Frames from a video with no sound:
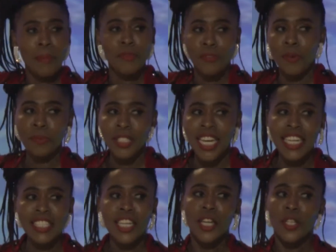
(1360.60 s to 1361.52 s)
comes from
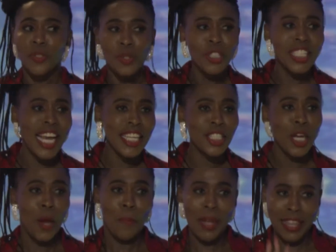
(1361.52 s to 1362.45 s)
church to
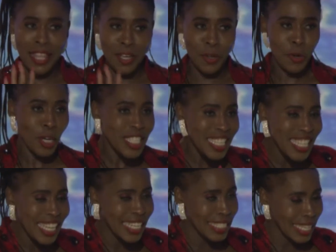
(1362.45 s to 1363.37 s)
church but they do not
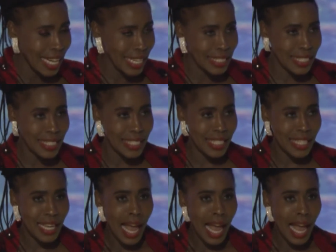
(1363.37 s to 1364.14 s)
see the results